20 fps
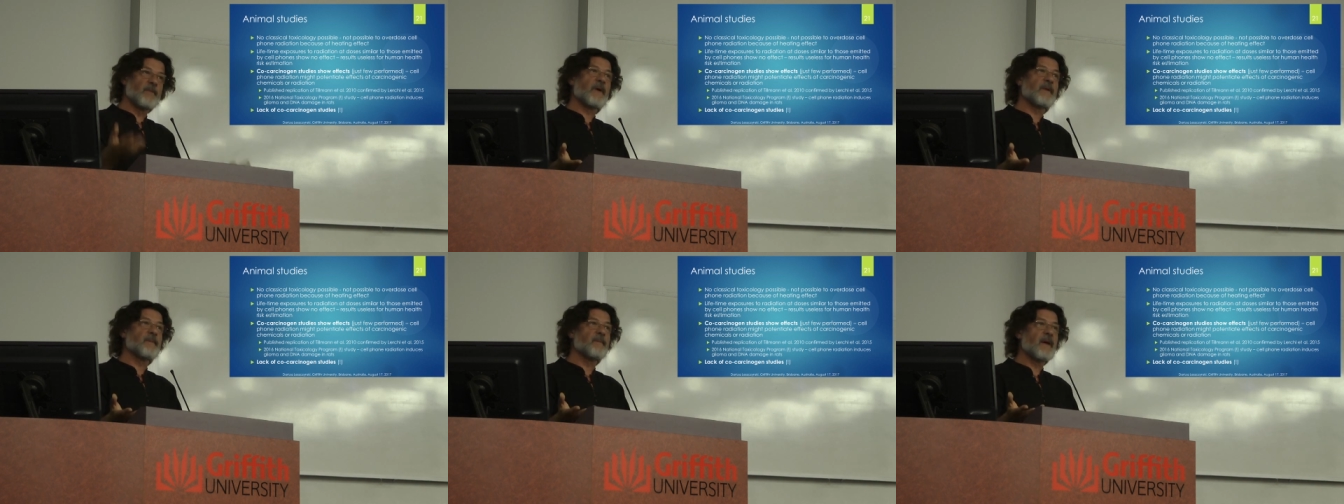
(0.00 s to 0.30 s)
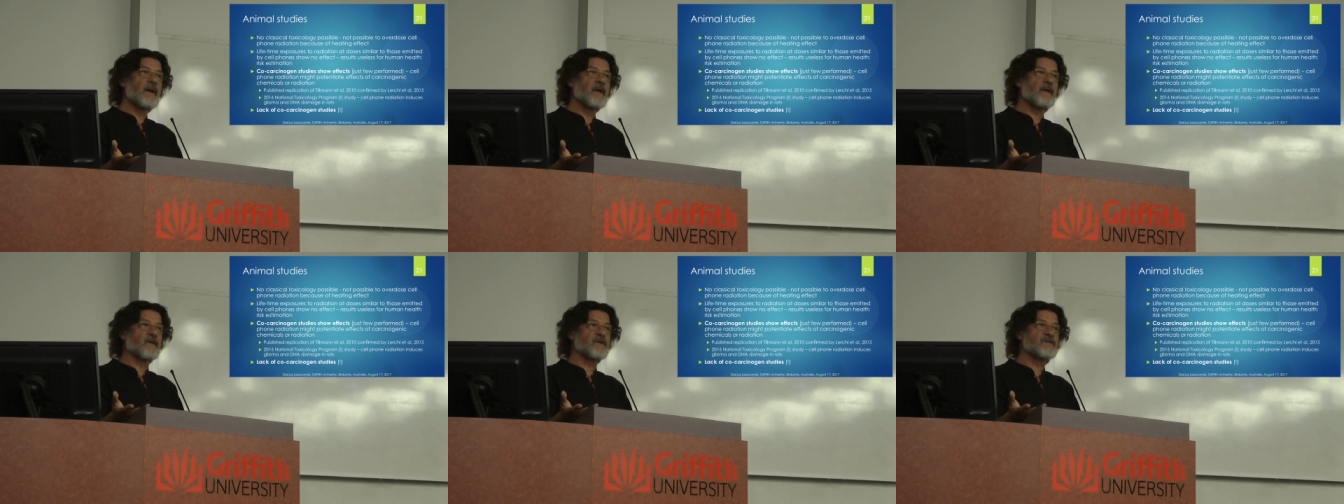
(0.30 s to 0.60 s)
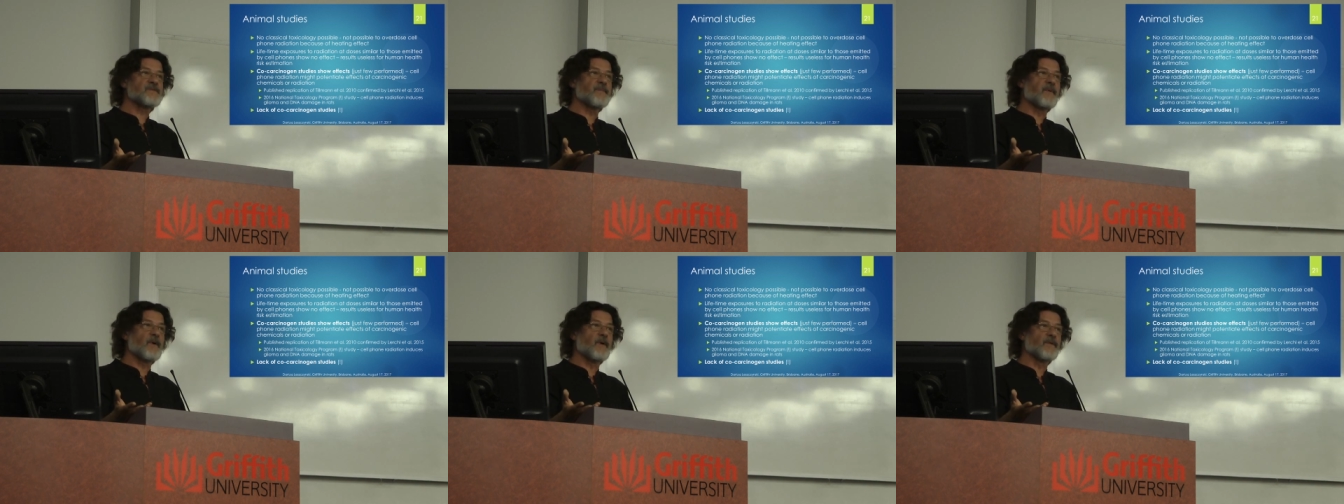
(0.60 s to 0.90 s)
human
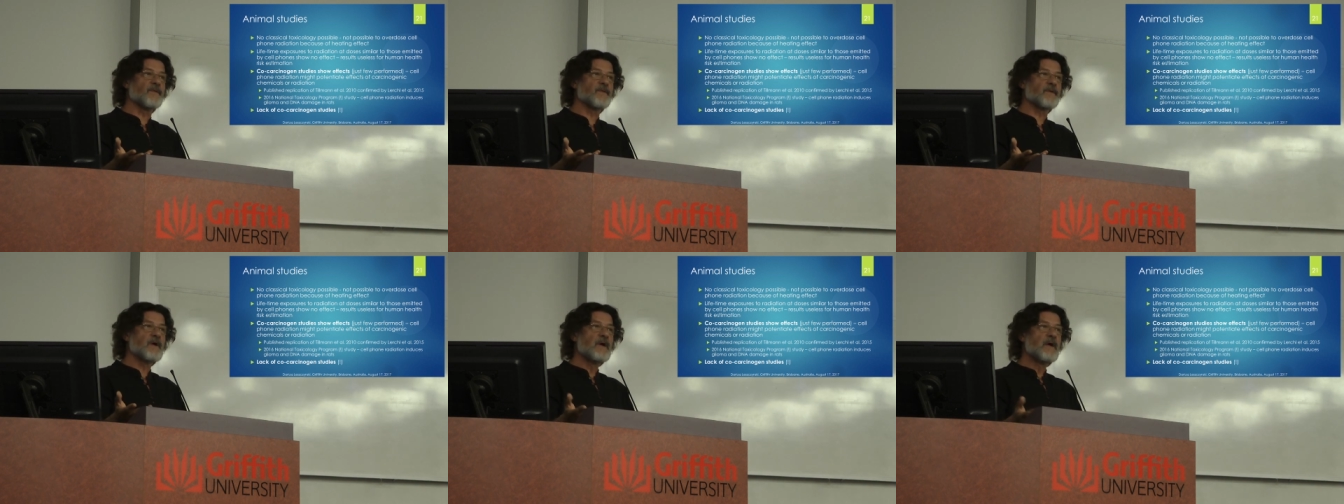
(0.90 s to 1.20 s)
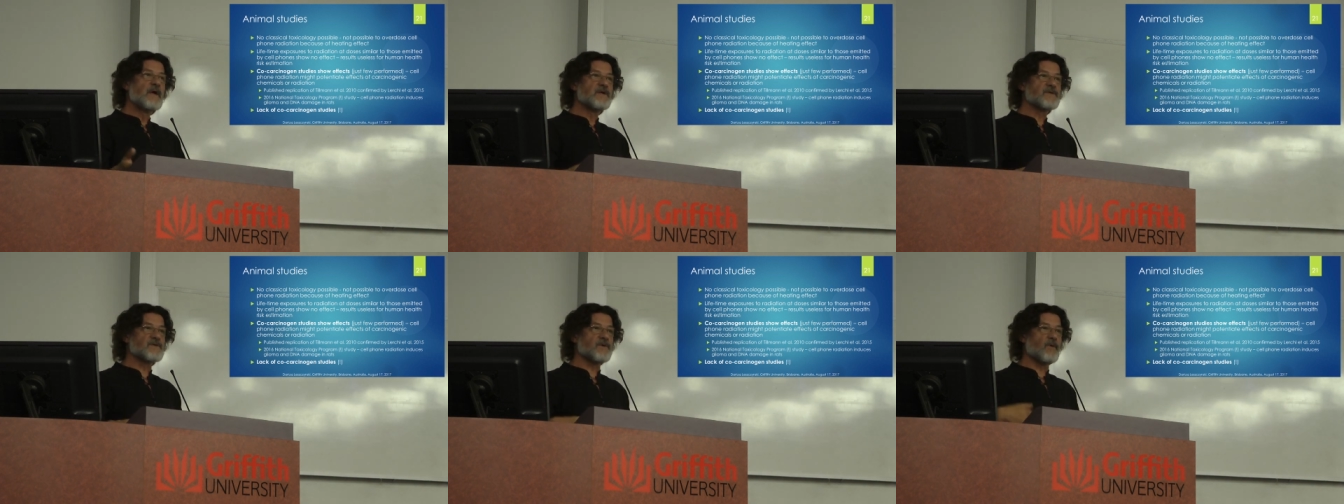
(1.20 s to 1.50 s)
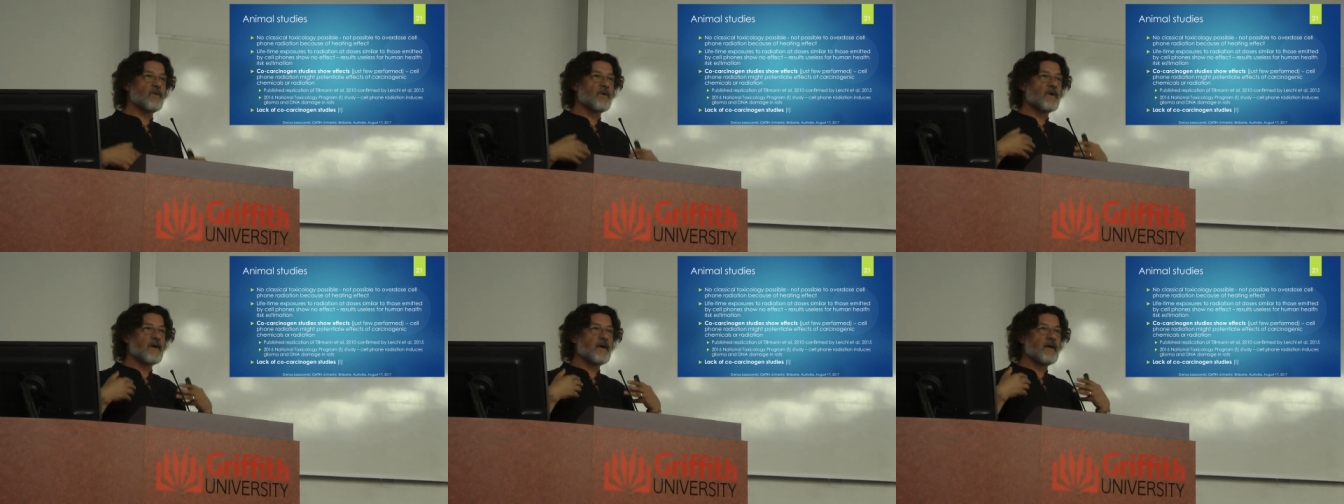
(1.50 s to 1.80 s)
may respond.
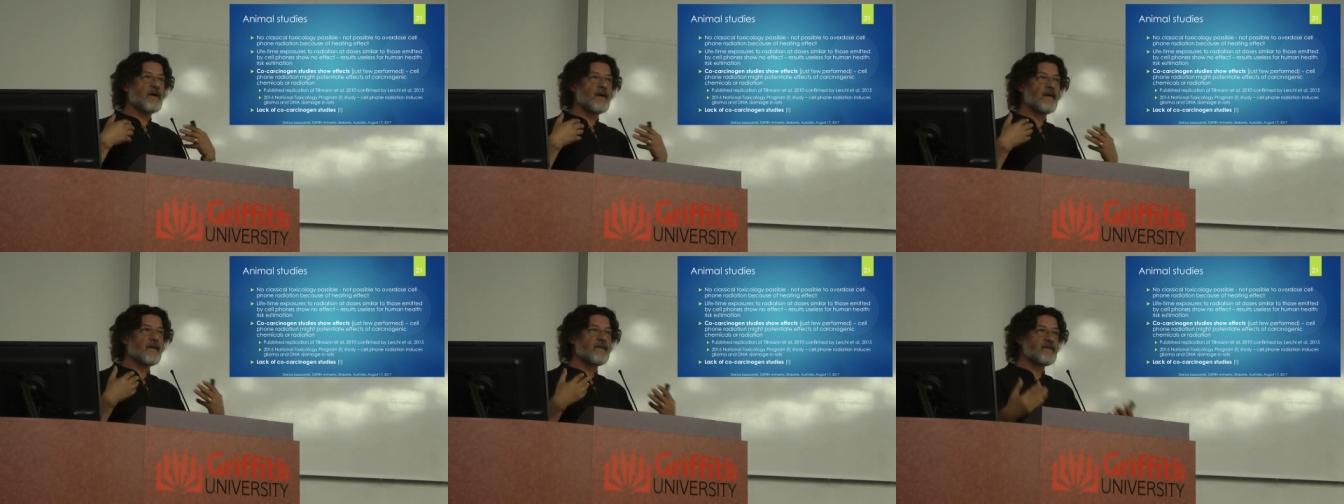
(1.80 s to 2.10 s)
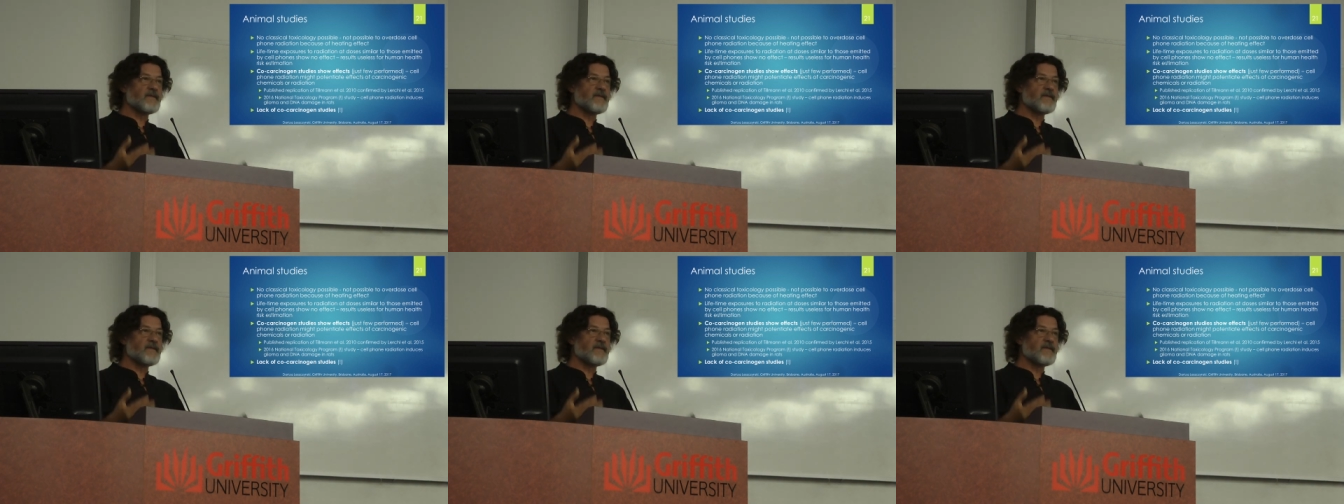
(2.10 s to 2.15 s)
So